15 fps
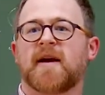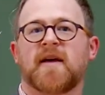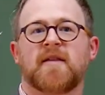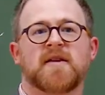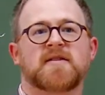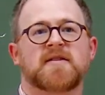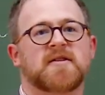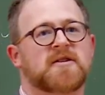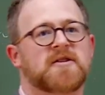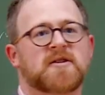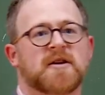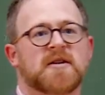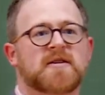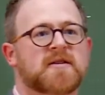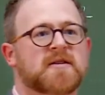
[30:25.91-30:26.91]
And this is
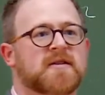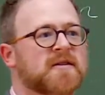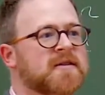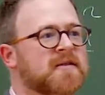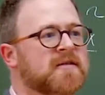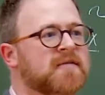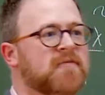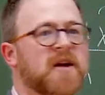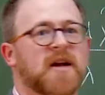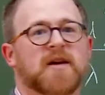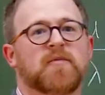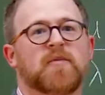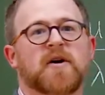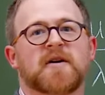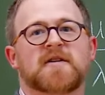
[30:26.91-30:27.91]
just
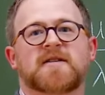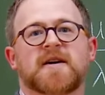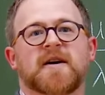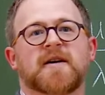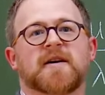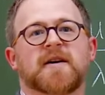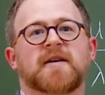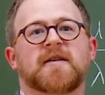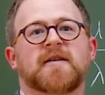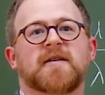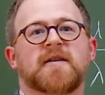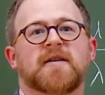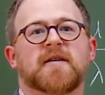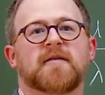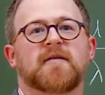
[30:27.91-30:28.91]
random walk scaling.
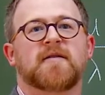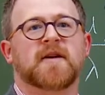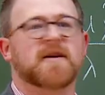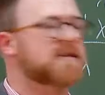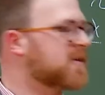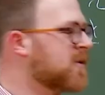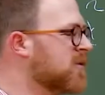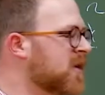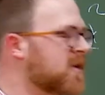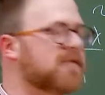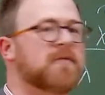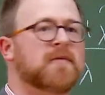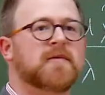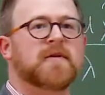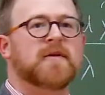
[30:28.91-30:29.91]
You know, things go
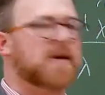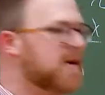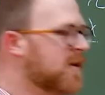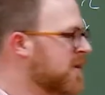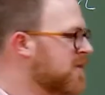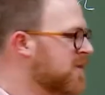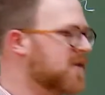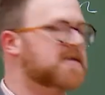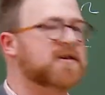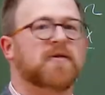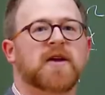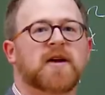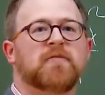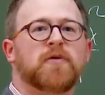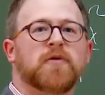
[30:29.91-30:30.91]

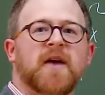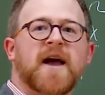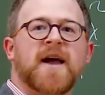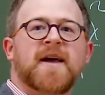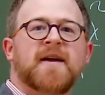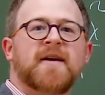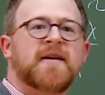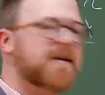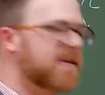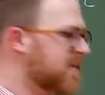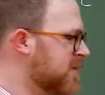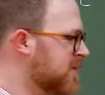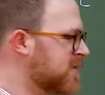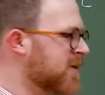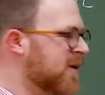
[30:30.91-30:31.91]
like root n,
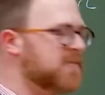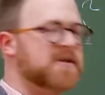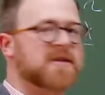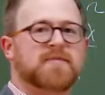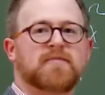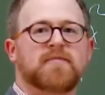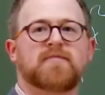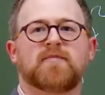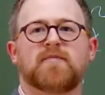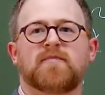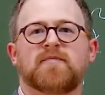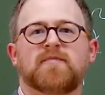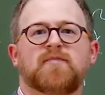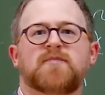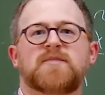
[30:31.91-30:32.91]
and so I'm just
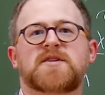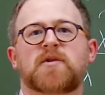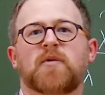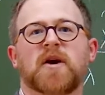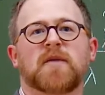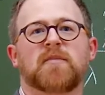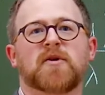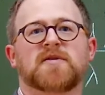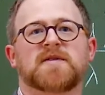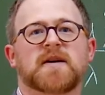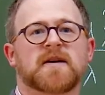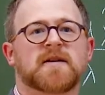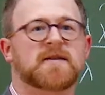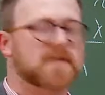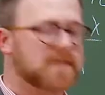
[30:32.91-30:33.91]
squaring both
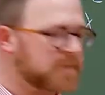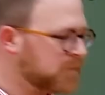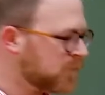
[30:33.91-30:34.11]
sides.